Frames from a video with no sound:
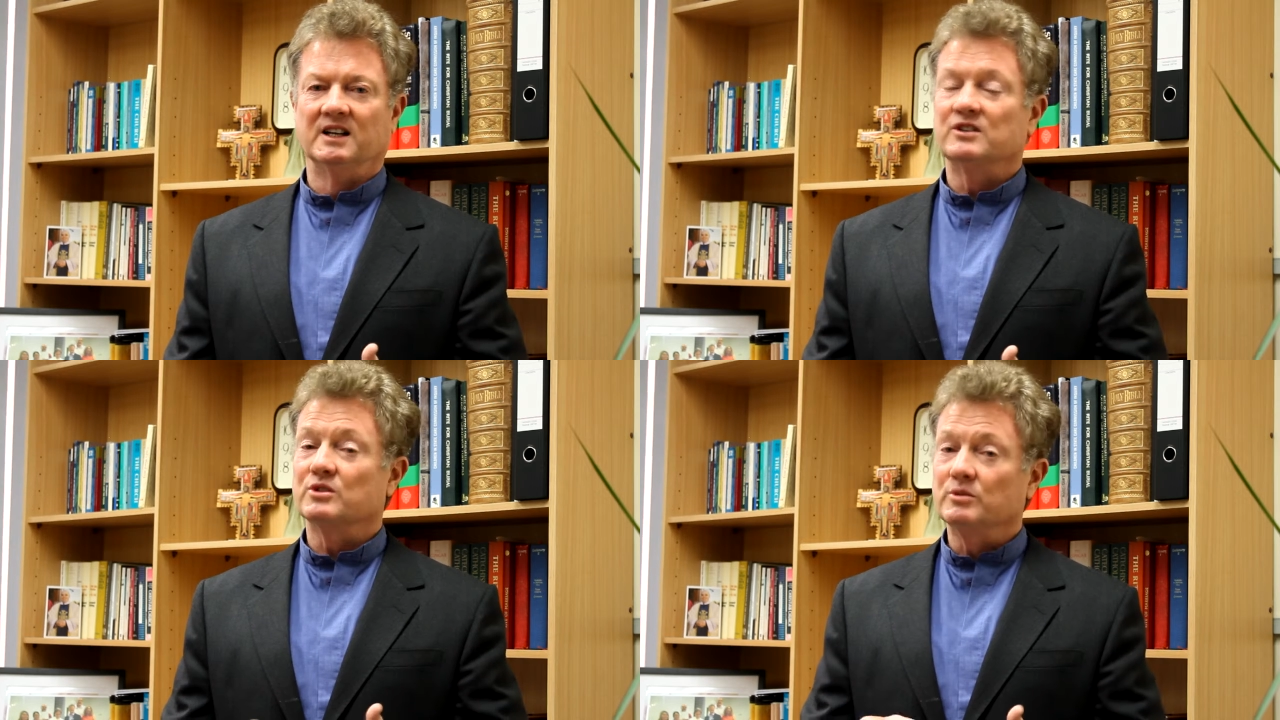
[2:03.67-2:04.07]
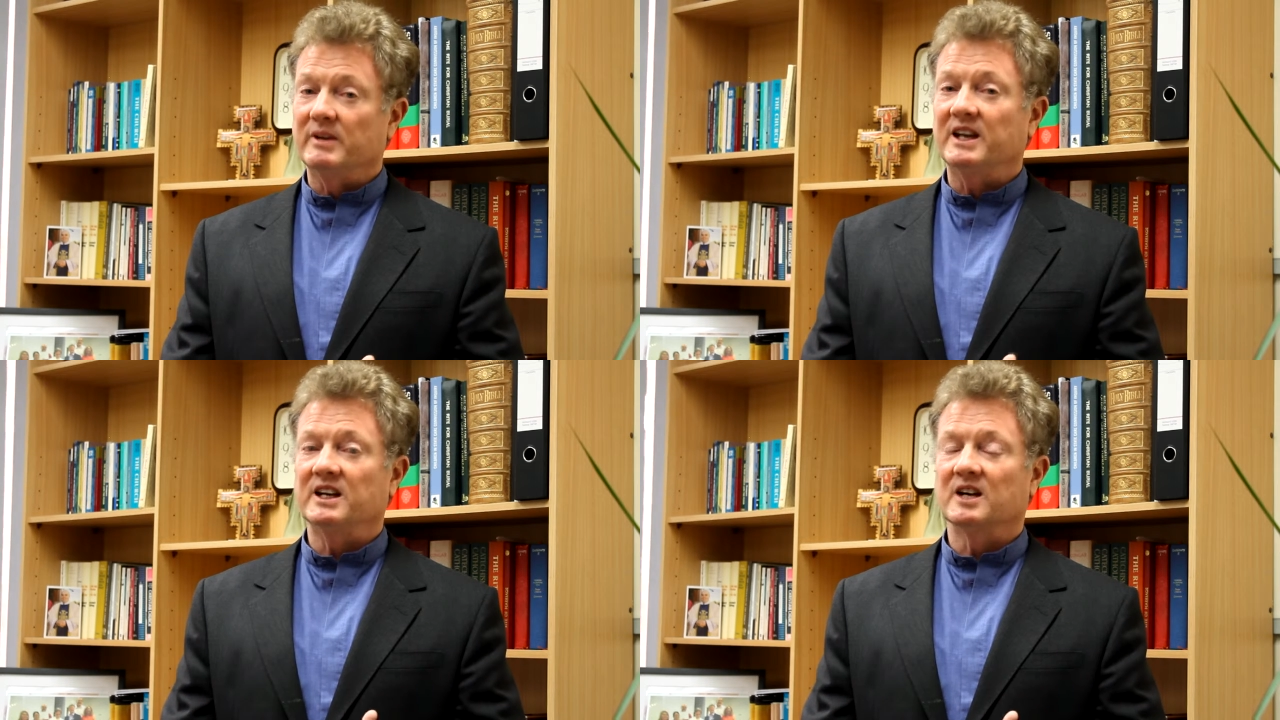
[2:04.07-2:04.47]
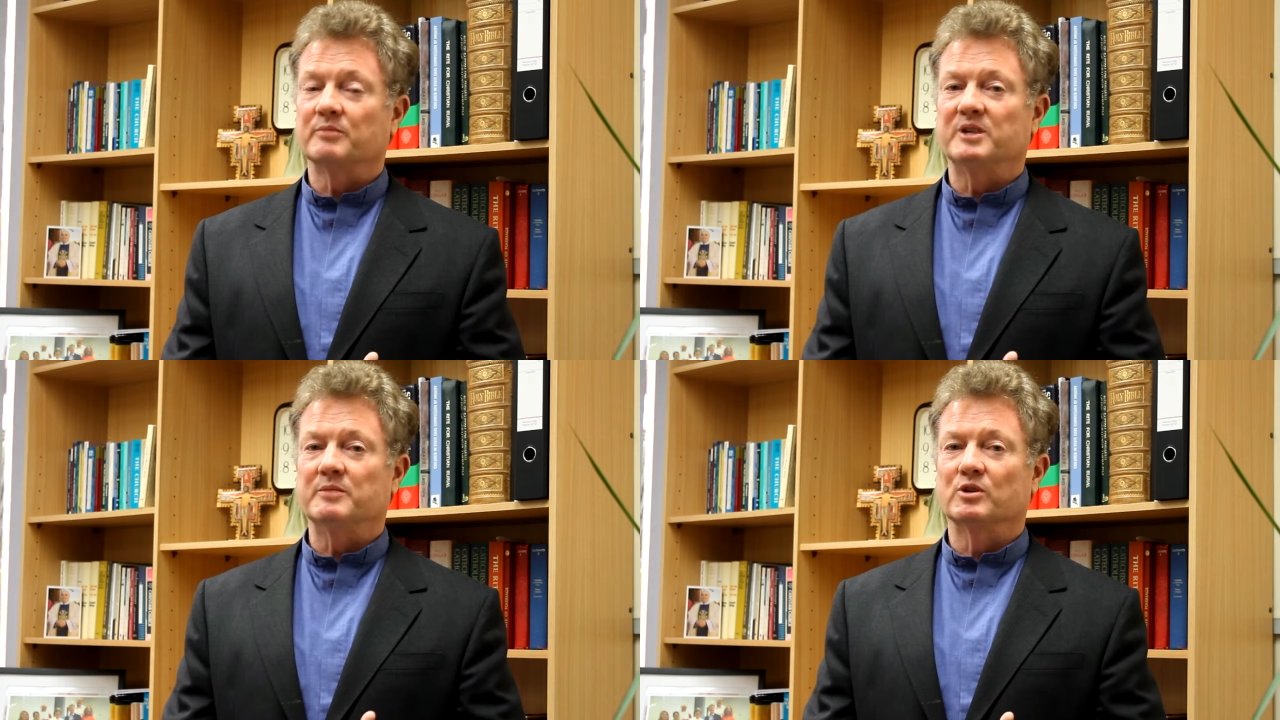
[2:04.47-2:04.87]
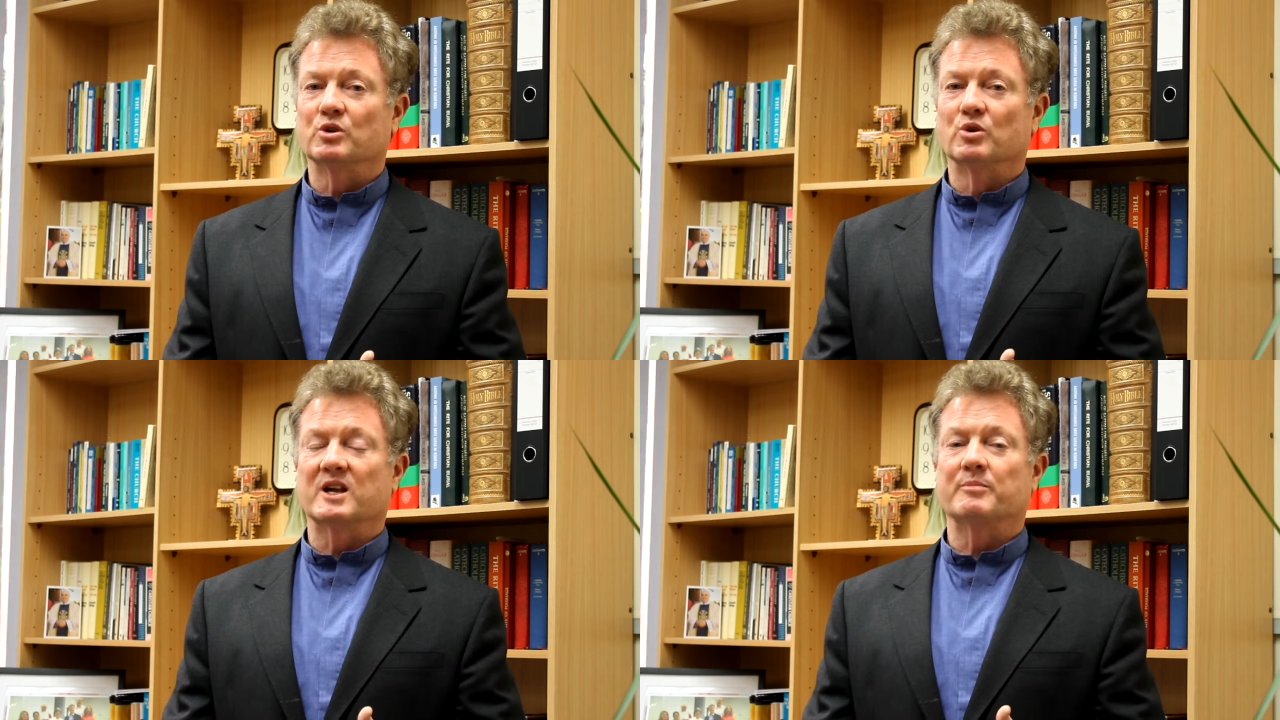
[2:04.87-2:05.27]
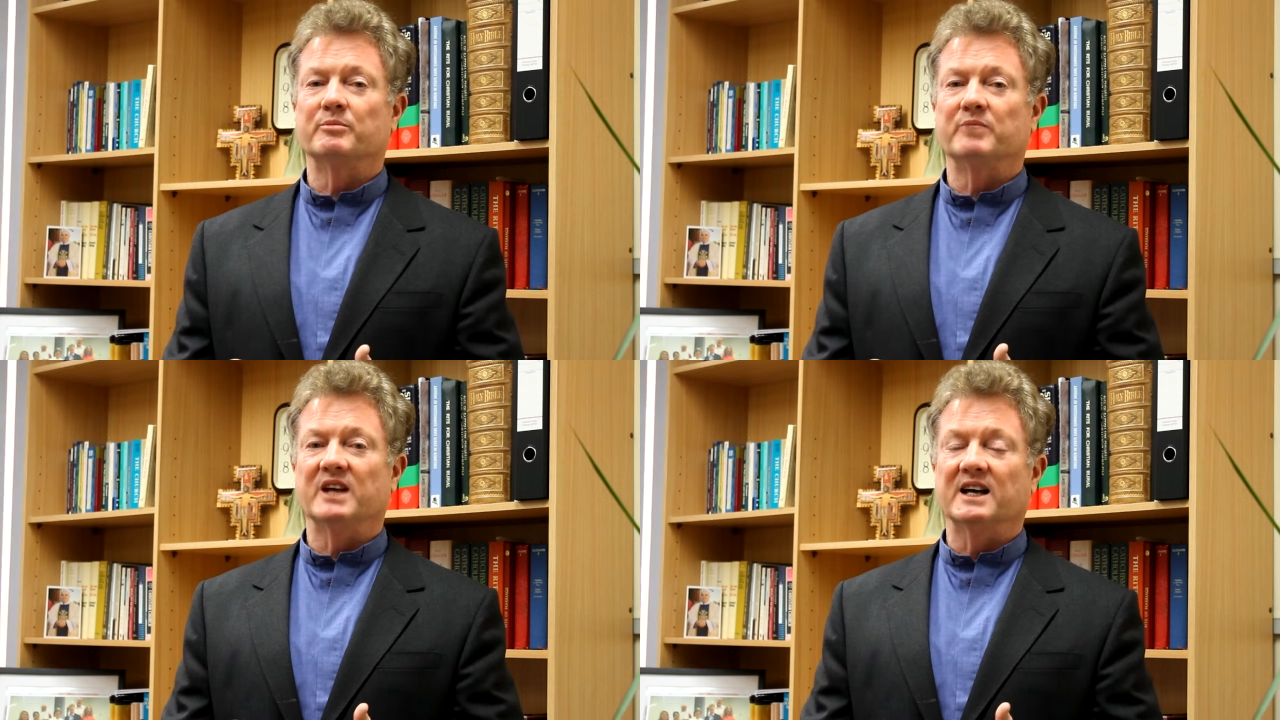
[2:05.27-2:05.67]
Too many young people caught up
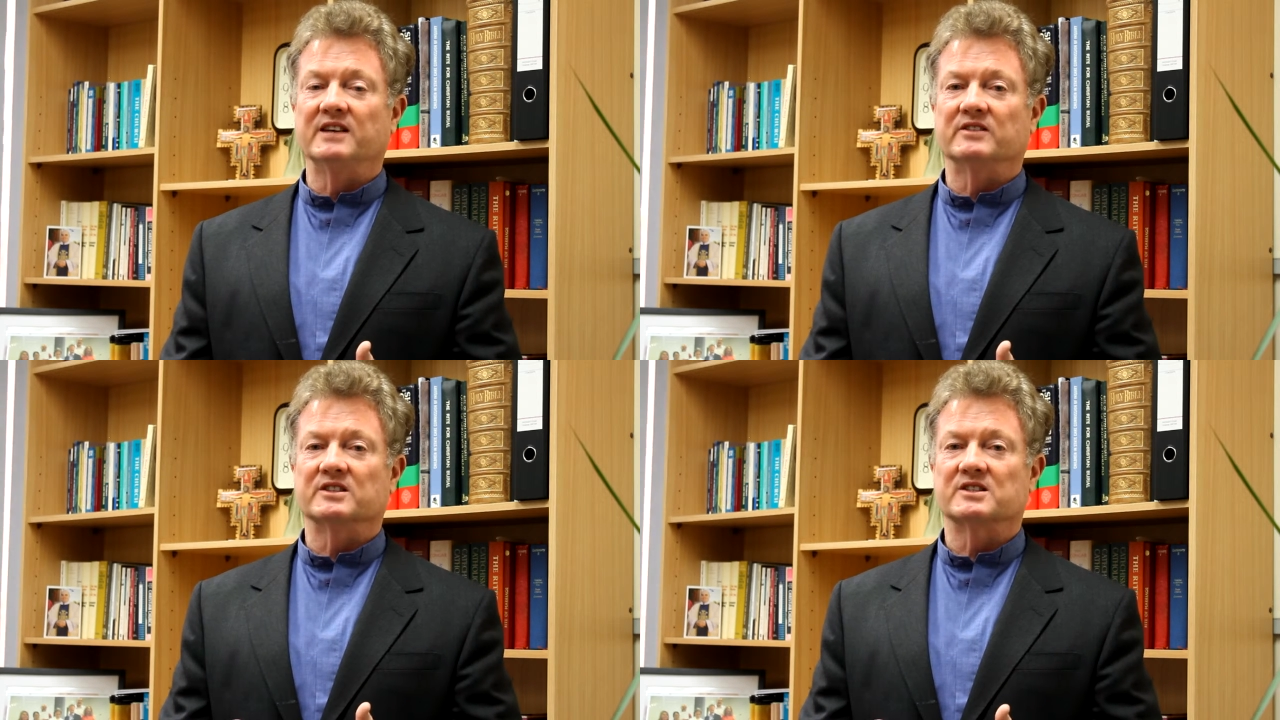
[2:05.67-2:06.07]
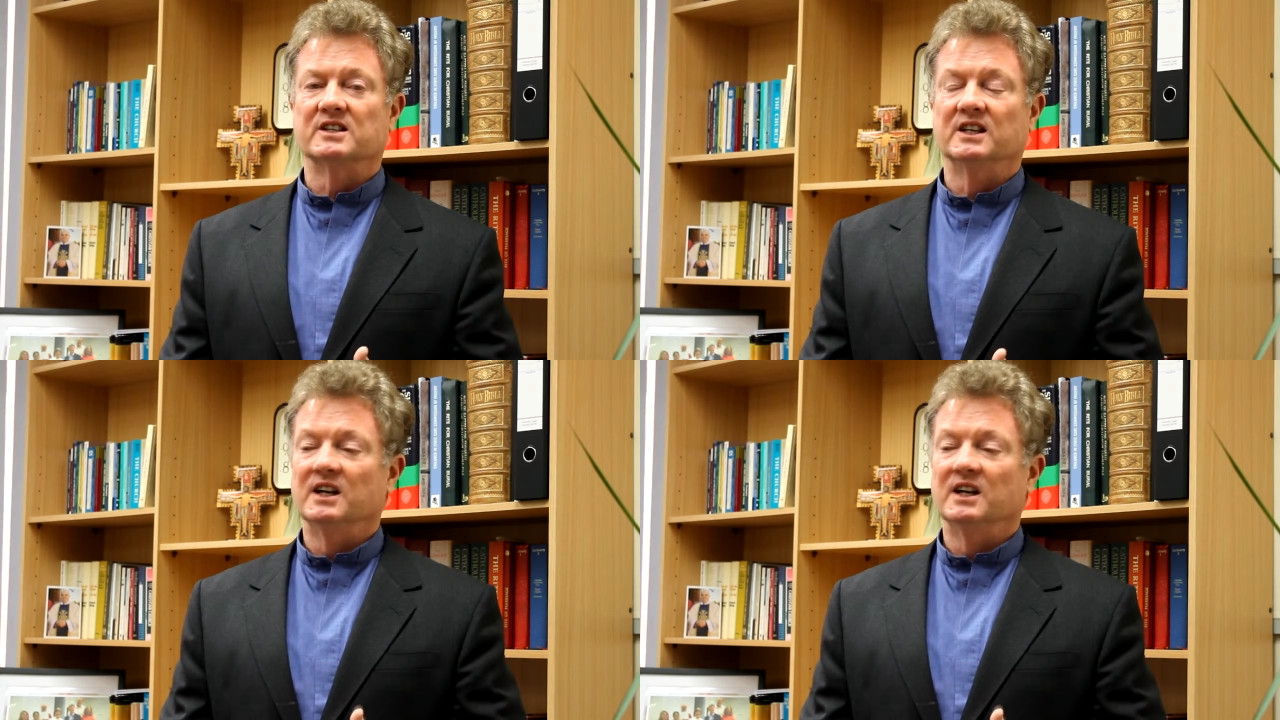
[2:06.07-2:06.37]
in behaviours